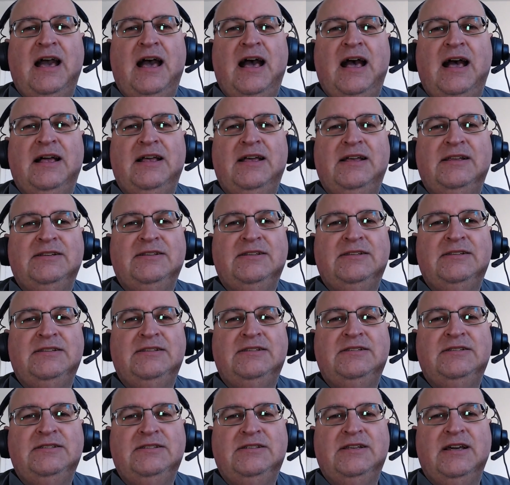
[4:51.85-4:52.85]

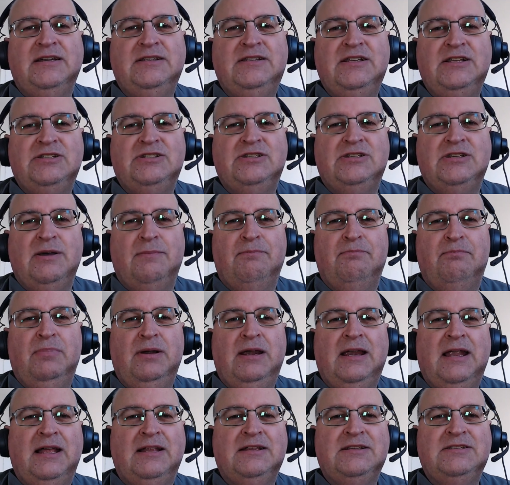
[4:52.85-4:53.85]
and I did some
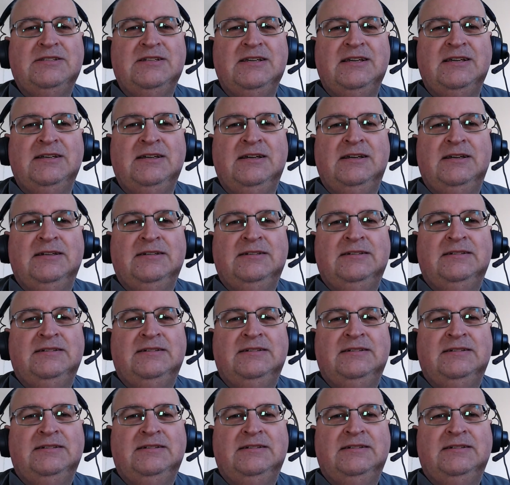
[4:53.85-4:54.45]
planting.